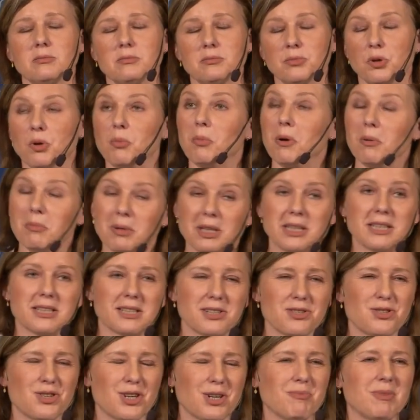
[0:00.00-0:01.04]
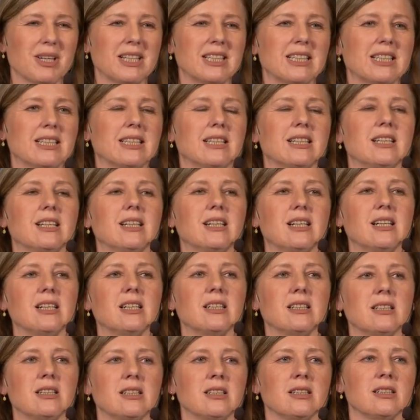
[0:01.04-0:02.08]
probably a German
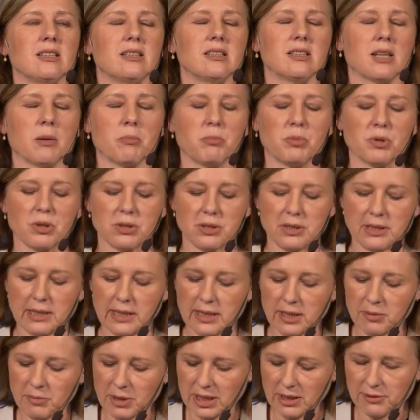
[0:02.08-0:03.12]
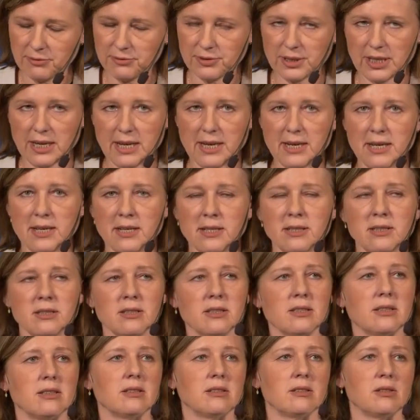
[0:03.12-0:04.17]
rapporteur, Madame Verheyen,
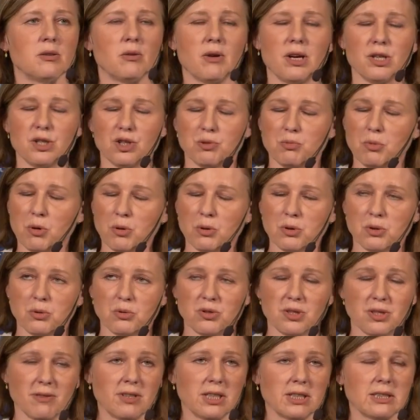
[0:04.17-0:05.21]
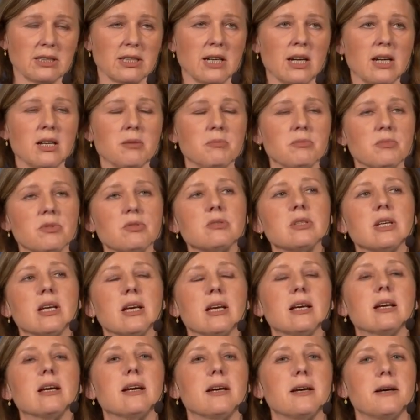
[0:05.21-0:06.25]
who I spoke to several times.
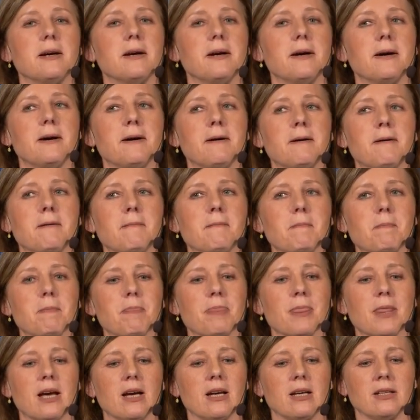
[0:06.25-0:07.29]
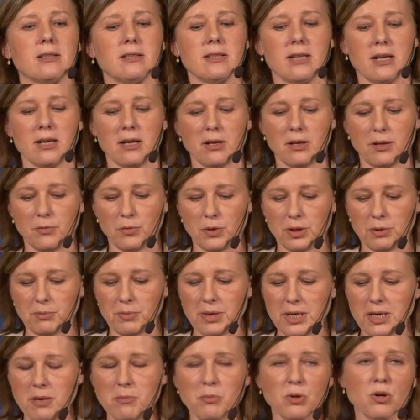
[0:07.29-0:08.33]
There will
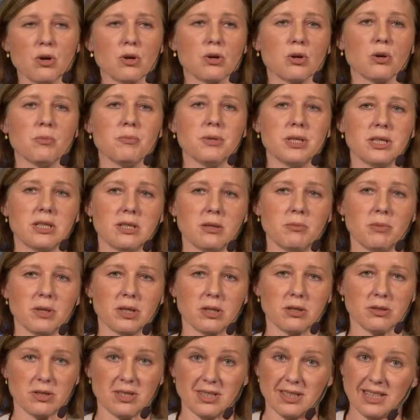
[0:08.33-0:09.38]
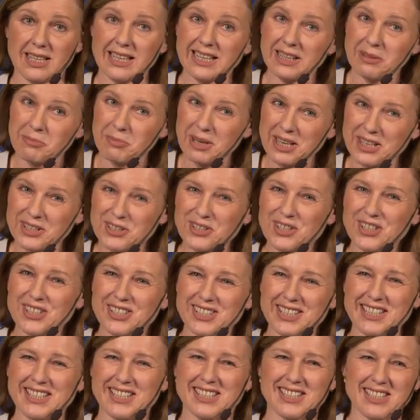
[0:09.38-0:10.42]
be IMCO committee because the legal
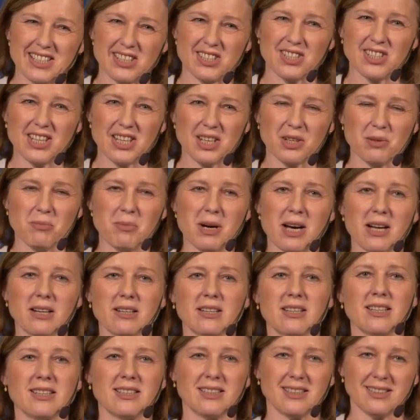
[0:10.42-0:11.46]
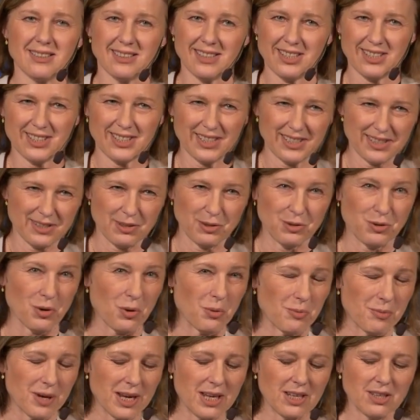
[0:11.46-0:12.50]
basis is the single market and this is the
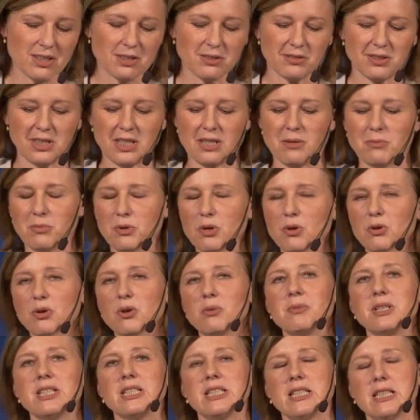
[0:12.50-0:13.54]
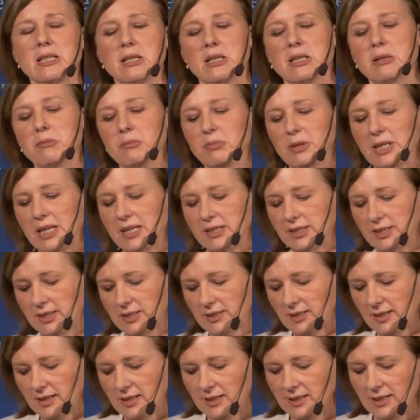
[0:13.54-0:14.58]
domain of the IMCO committee
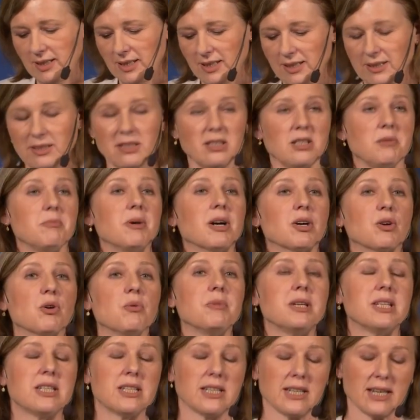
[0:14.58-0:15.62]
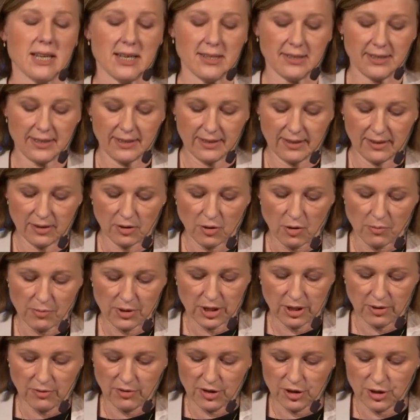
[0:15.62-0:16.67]
plus the LIBE committee as the
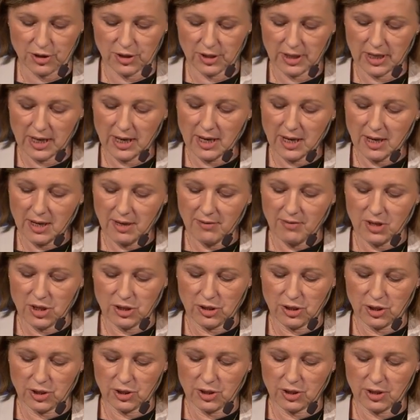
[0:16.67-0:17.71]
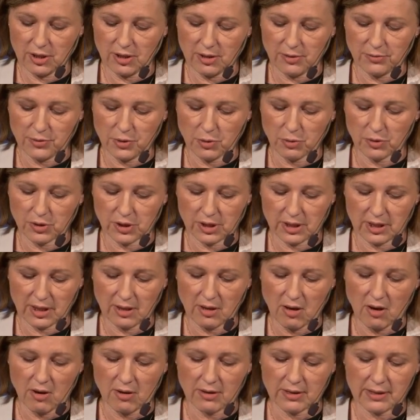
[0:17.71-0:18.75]
committee which is
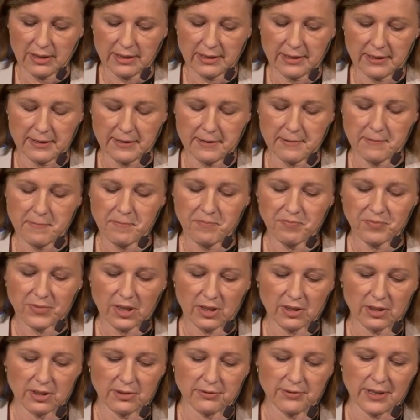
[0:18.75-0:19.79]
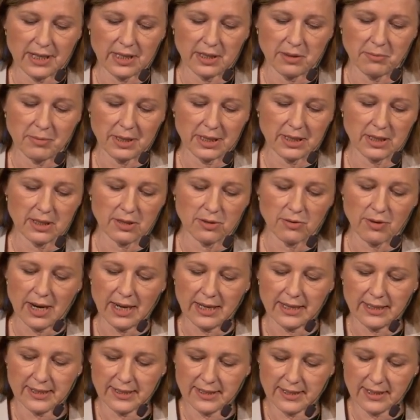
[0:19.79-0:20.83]
focusing on the fundamental
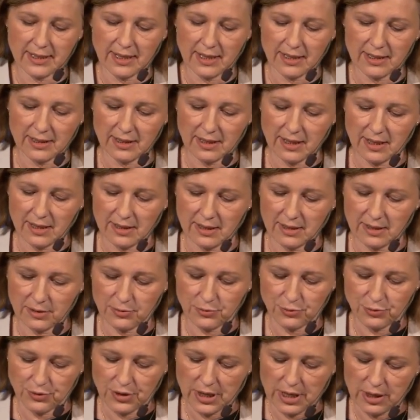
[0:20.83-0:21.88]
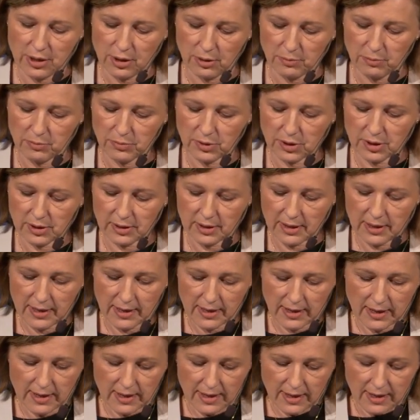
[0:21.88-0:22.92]
rights and freedoms.
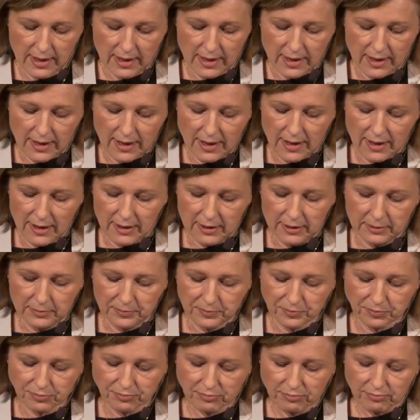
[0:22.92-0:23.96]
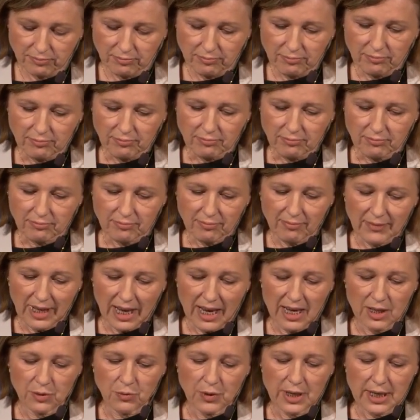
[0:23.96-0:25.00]

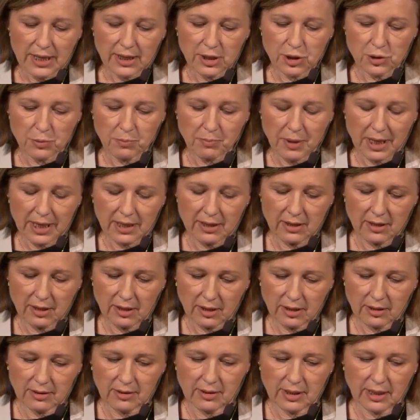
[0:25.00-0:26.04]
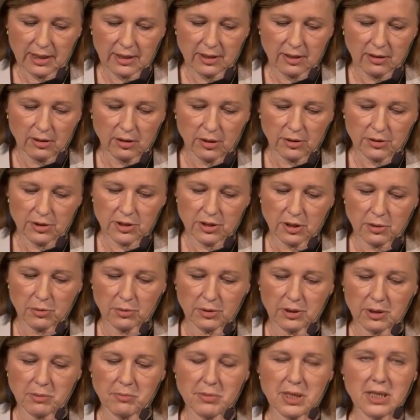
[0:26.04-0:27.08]
And we expect that
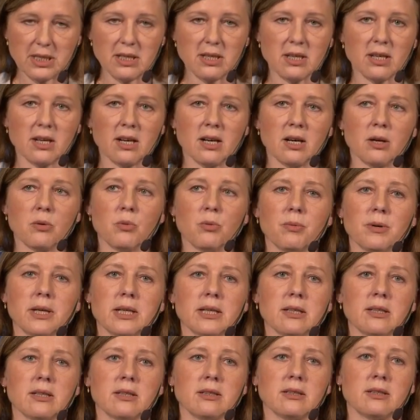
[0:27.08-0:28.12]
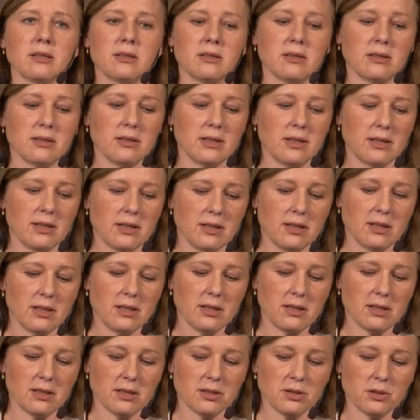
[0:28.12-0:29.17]
also the media will
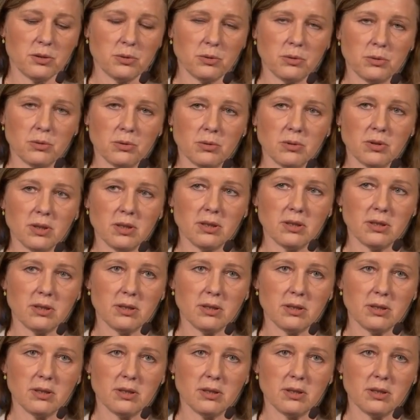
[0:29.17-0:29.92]
do